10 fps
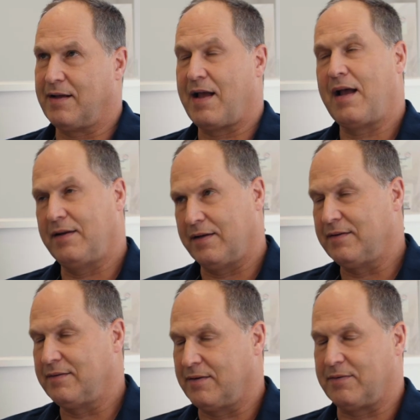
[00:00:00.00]

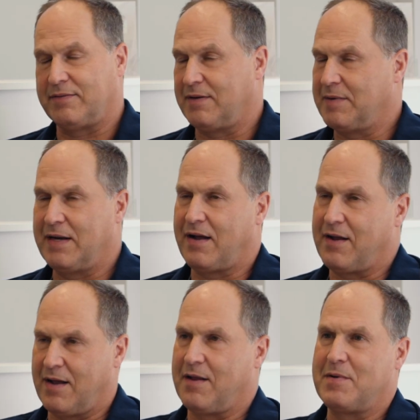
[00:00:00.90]
Anglian, I mean,
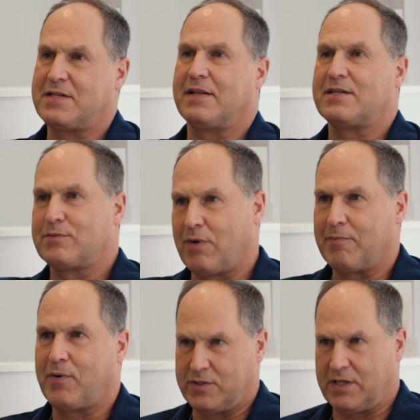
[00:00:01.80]
obviously this is
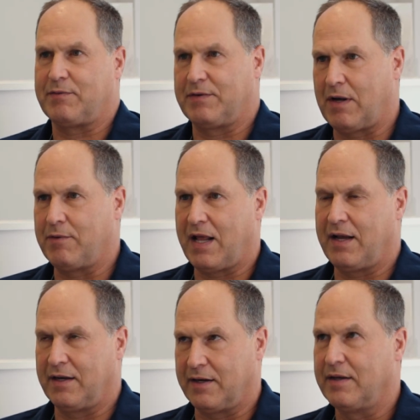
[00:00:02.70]
one project we've done with
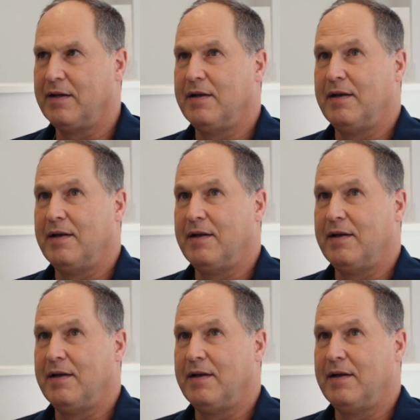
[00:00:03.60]
Anglian.